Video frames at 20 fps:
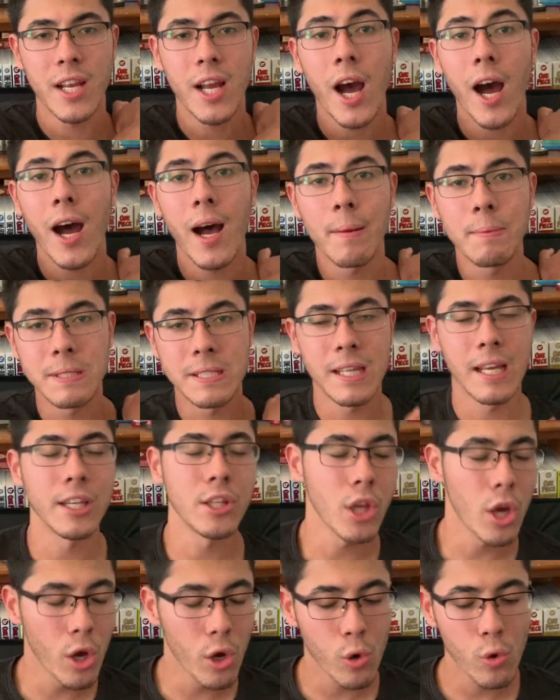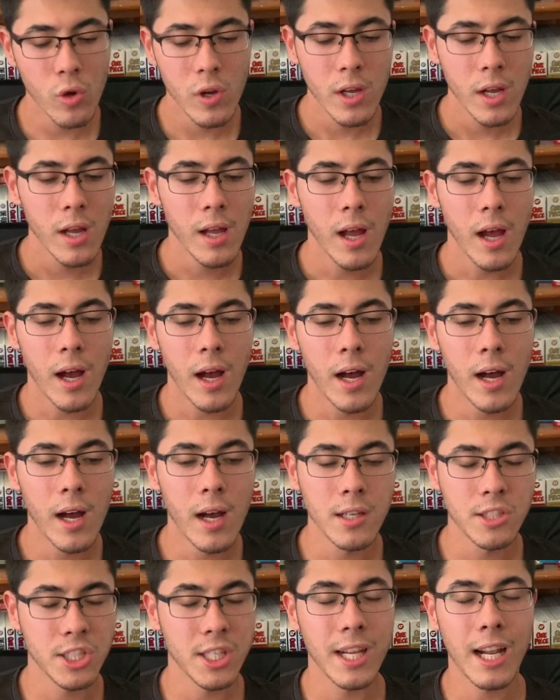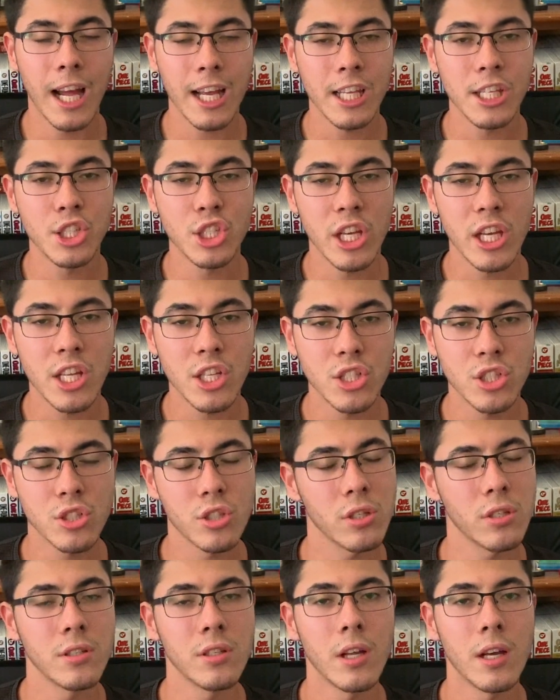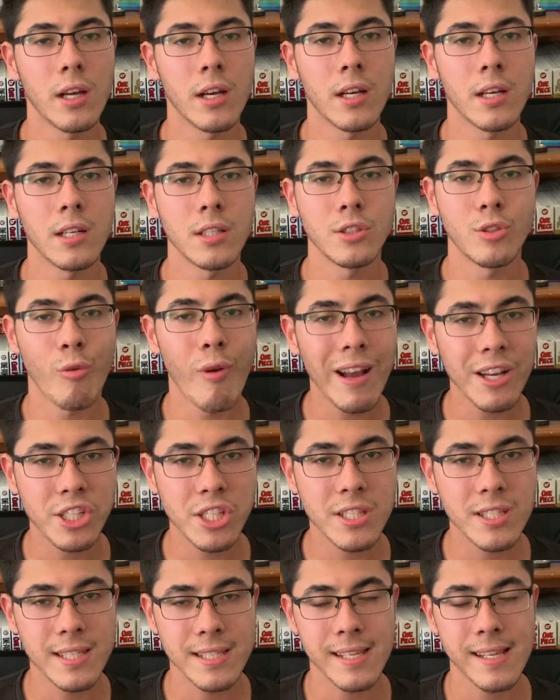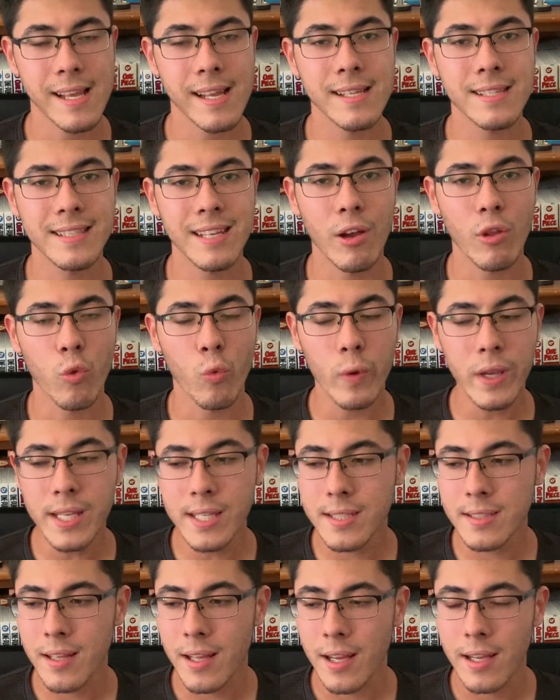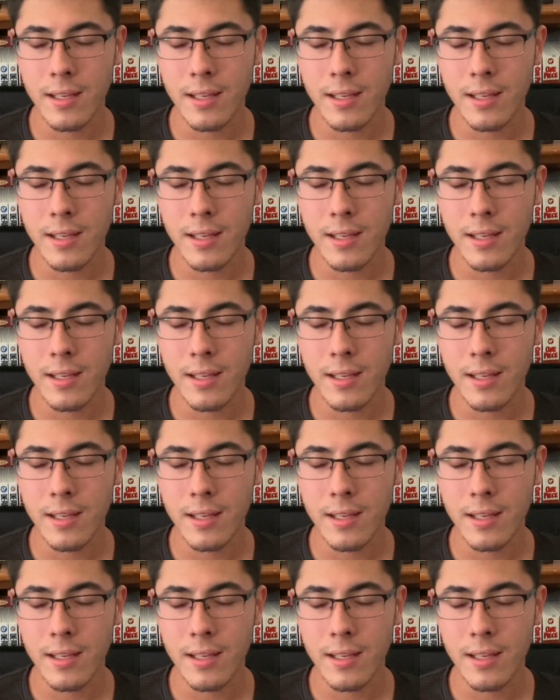comms. He's like, yo, Shigaraki changed the directions. He's headed southwest.